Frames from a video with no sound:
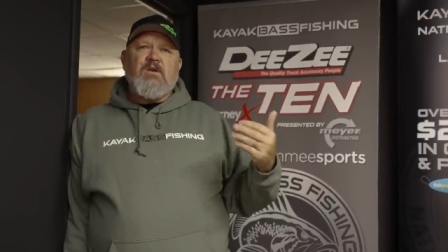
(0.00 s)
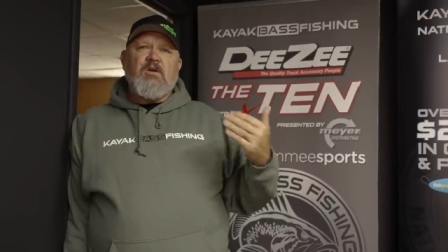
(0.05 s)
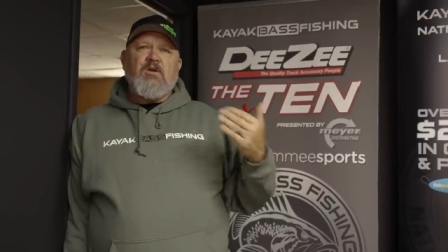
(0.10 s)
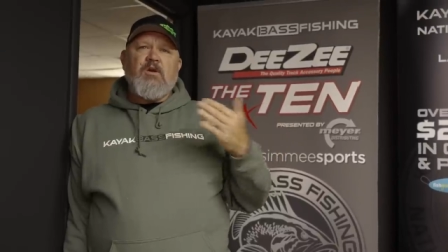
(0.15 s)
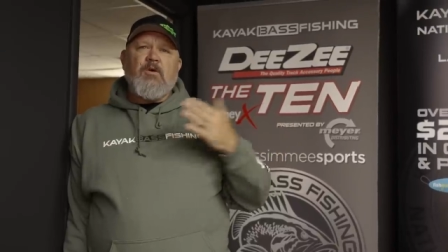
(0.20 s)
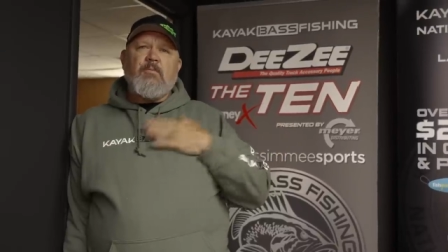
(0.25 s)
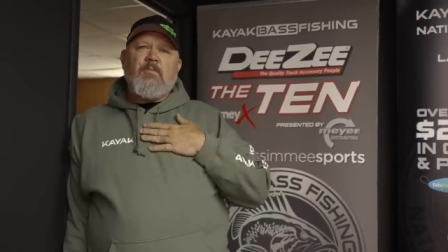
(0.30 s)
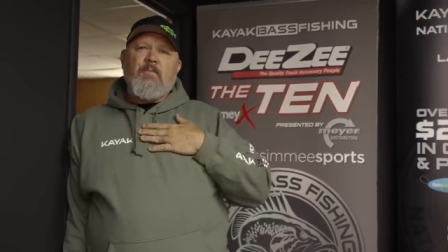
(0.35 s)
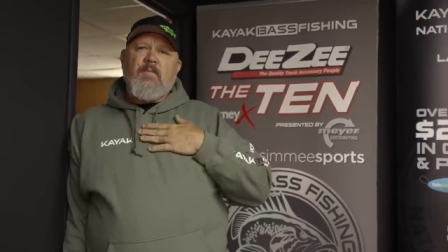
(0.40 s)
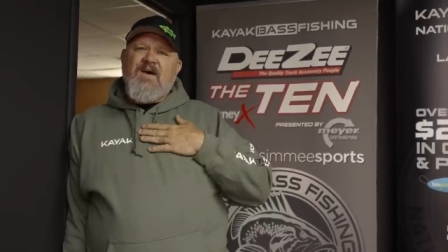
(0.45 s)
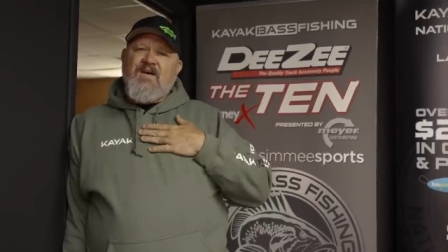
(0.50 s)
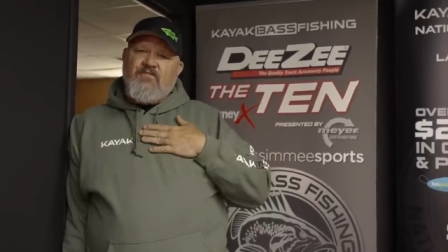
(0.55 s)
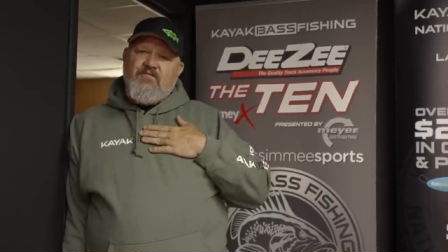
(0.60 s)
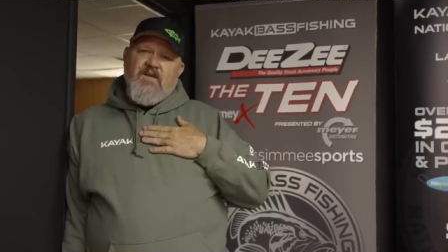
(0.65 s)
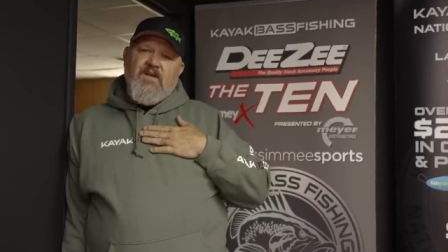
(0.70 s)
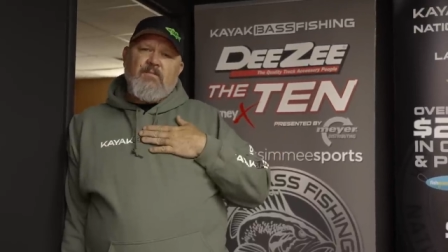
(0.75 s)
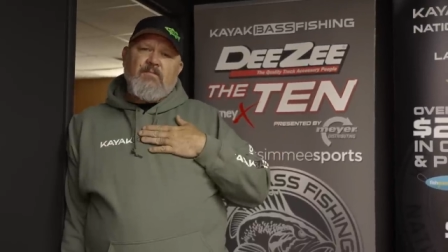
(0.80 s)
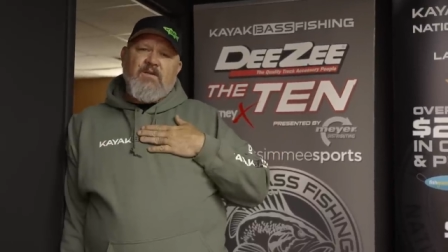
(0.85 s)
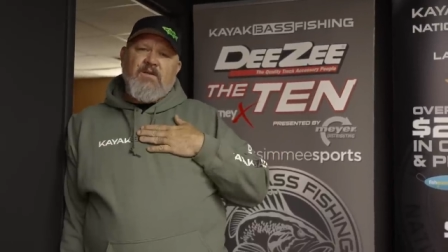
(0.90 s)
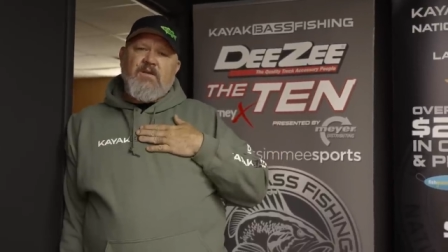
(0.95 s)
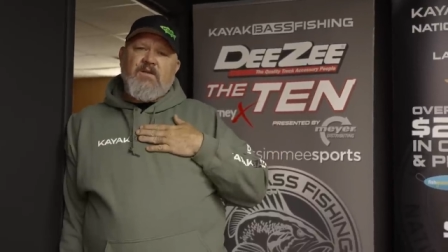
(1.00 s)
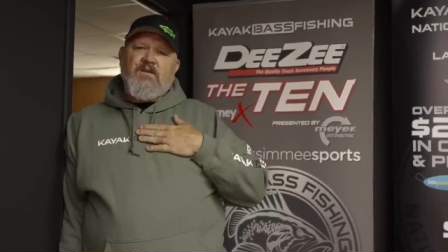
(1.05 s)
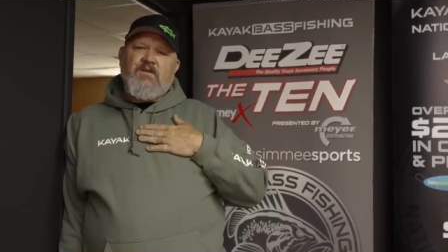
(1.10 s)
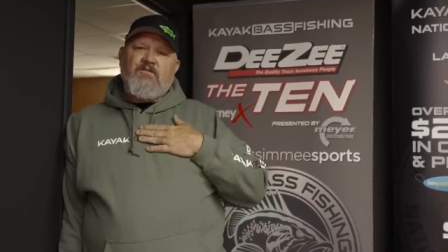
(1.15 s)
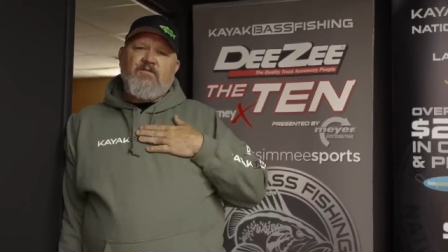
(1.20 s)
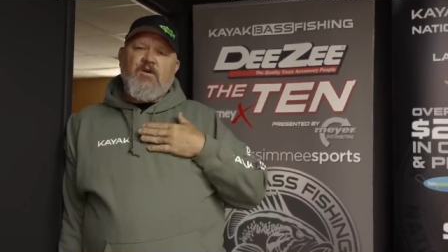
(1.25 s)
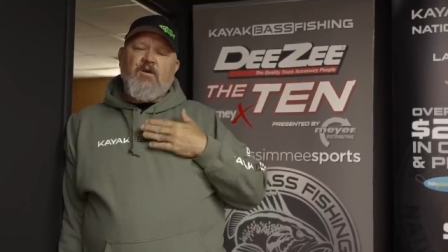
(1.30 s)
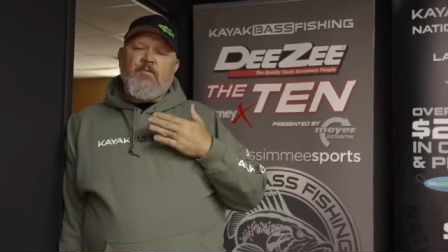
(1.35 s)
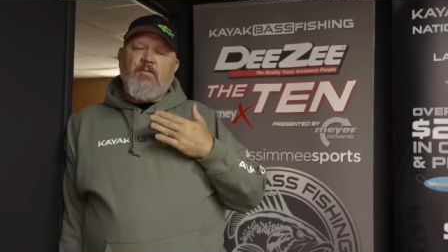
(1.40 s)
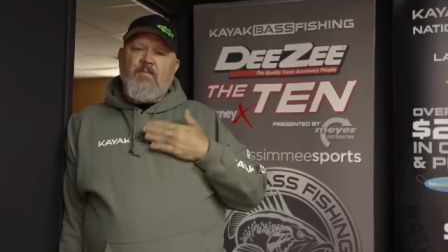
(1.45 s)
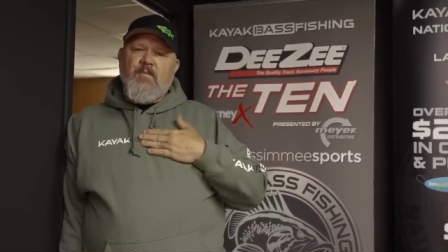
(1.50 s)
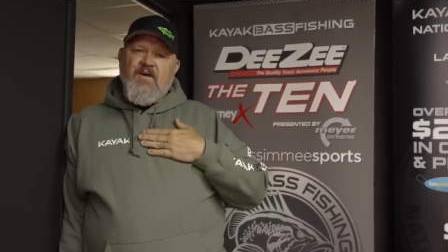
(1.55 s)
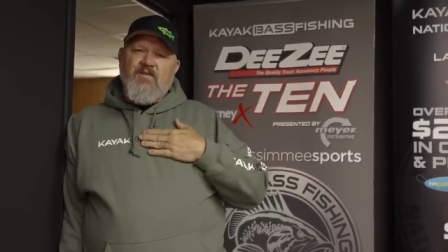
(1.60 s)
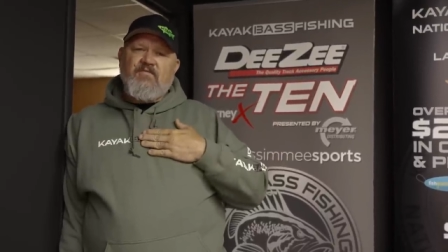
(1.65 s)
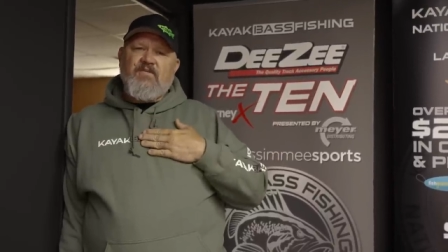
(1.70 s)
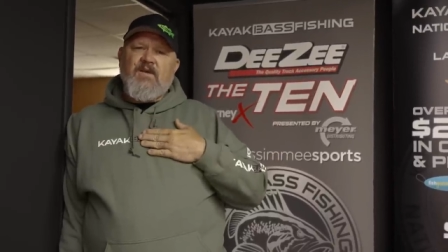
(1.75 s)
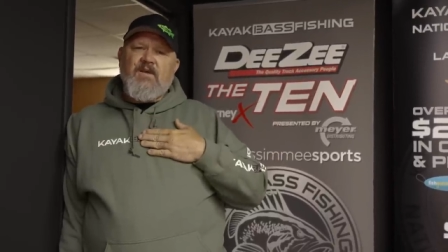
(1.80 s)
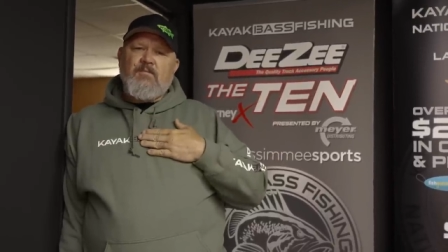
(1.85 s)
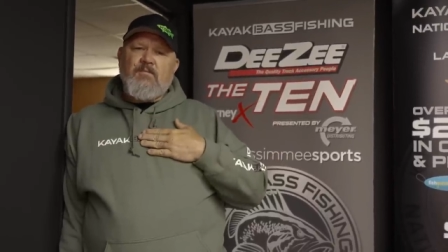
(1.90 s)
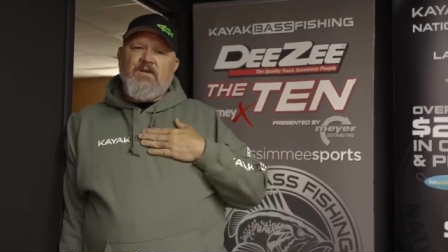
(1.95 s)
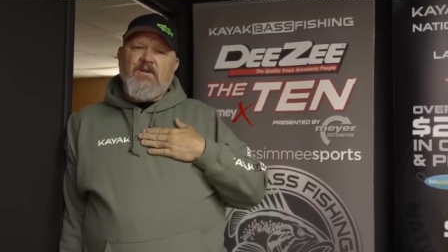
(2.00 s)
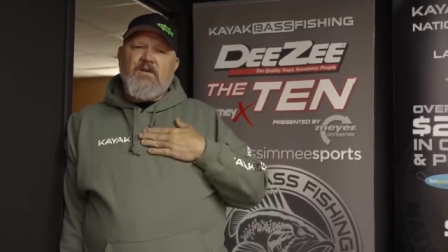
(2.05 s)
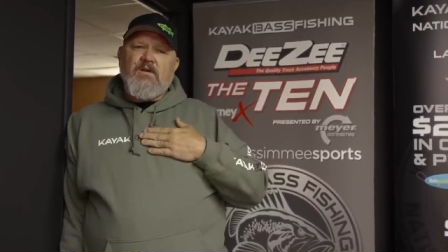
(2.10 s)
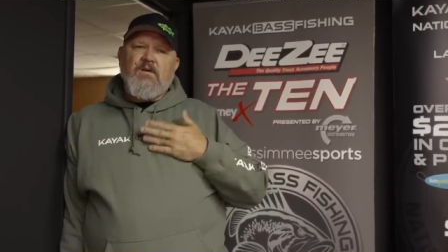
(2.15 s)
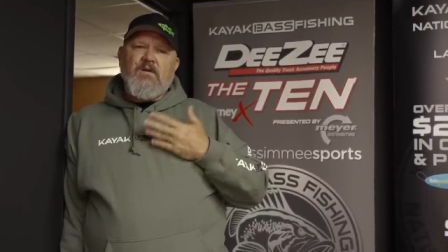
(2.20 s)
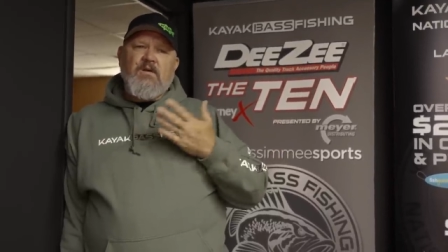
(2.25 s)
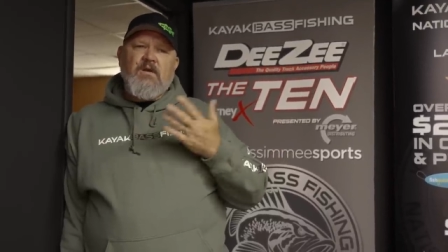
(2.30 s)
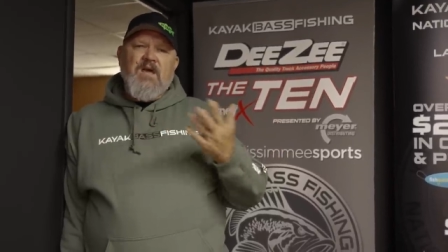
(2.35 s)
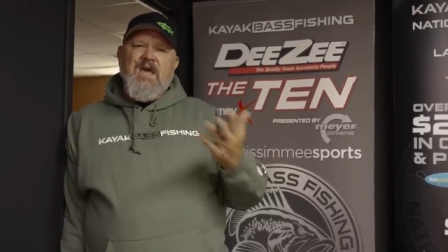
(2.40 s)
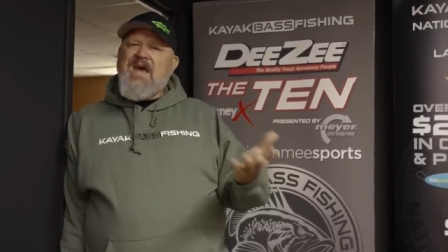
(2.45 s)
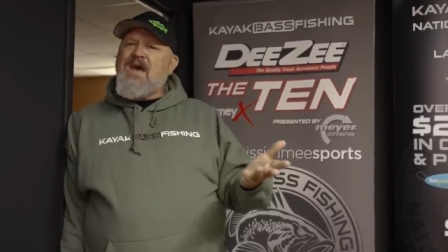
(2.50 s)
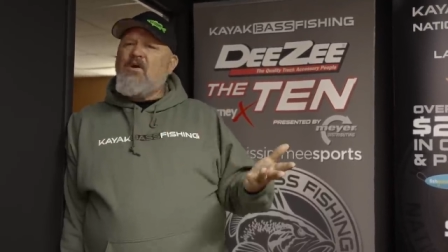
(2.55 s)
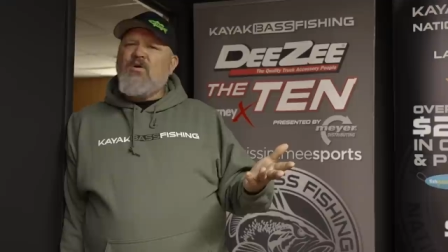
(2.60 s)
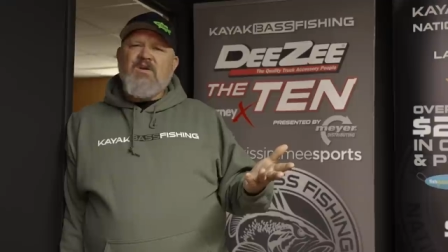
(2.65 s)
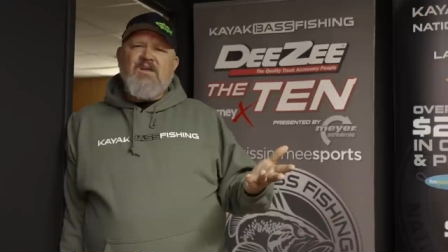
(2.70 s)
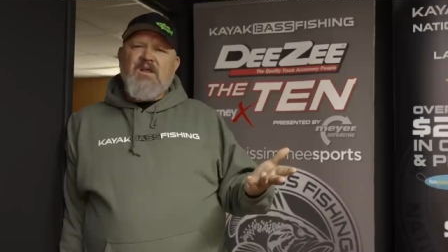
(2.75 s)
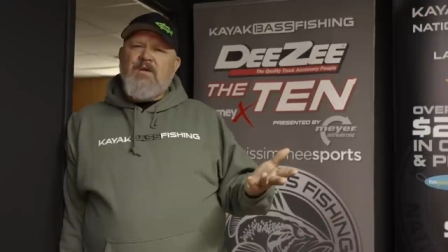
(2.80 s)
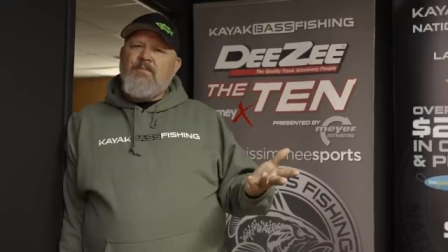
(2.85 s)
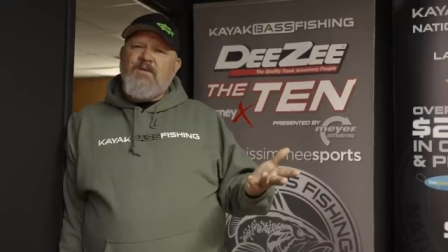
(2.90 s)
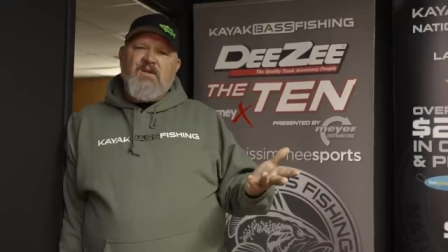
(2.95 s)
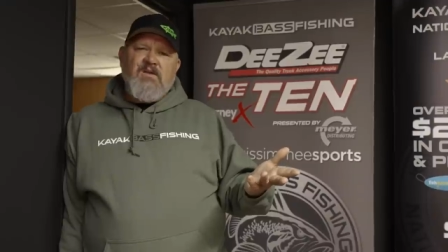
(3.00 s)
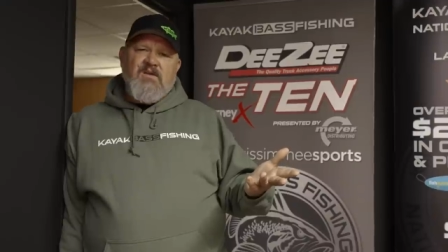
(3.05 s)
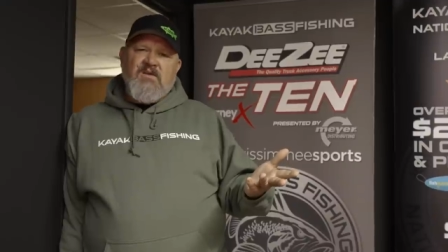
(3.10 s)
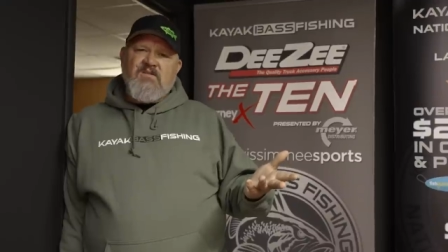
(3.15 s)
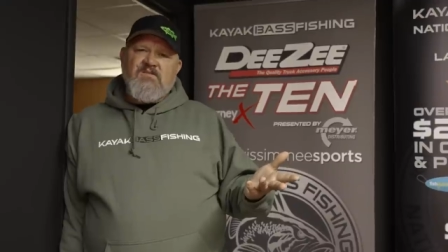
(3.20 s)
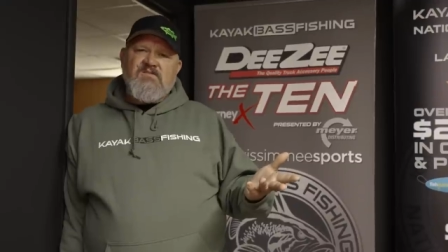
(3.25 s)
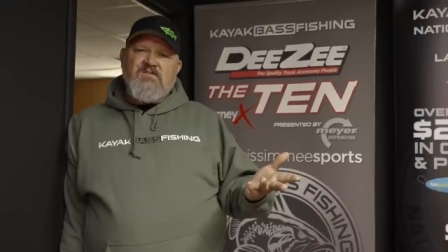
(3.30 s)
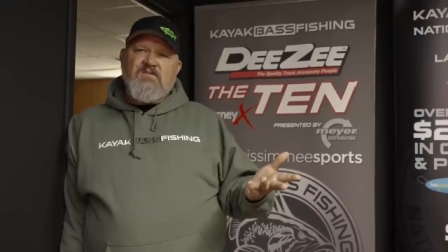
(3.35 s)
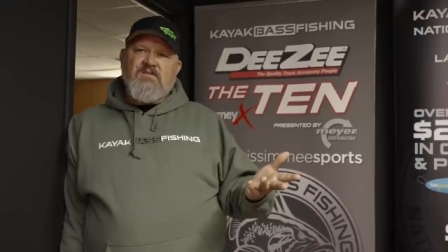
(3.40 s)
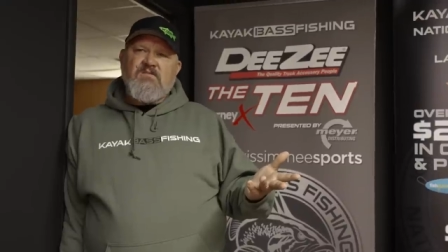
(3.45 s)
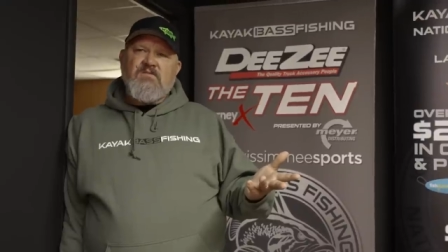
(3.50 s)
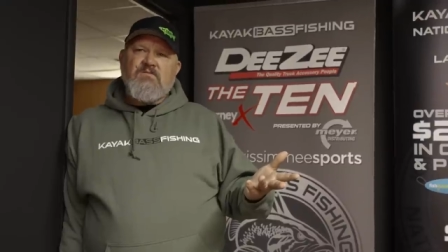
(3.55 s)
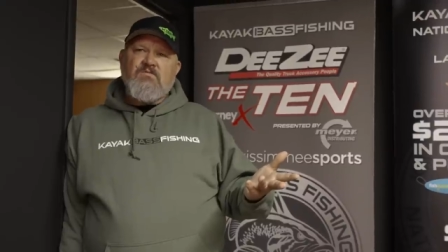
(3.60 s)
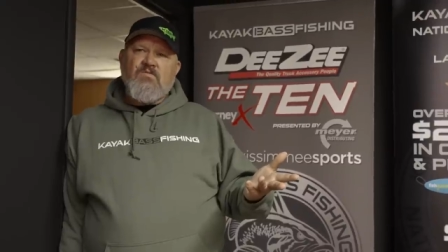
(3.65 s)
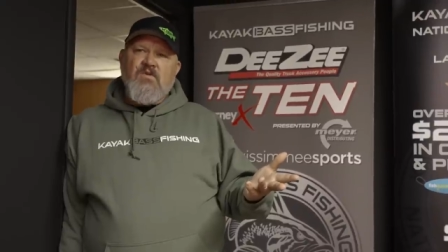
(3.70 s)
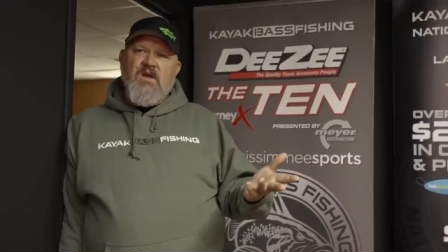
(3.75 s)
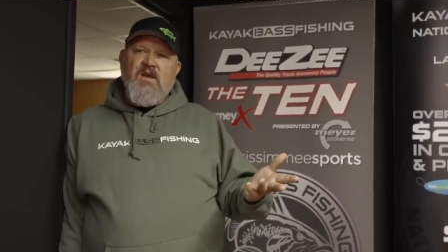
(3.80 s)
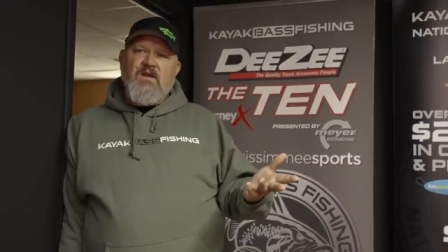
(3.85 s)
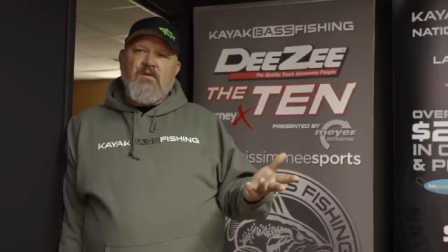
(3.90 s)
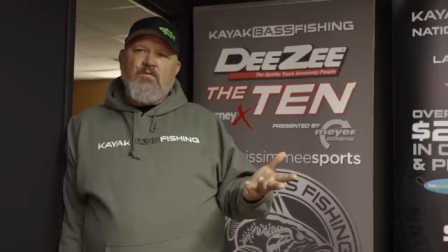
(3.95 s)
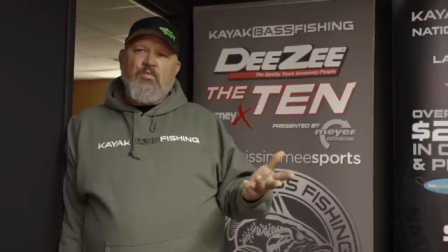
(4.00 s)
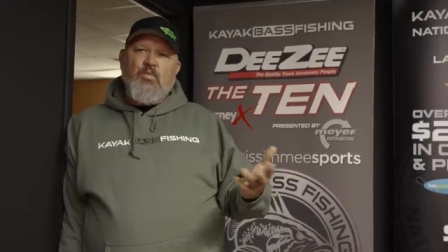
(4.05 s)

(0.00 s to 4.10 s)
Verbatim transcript: you're helping my family. And if you're helping my family, how could I be against it, right?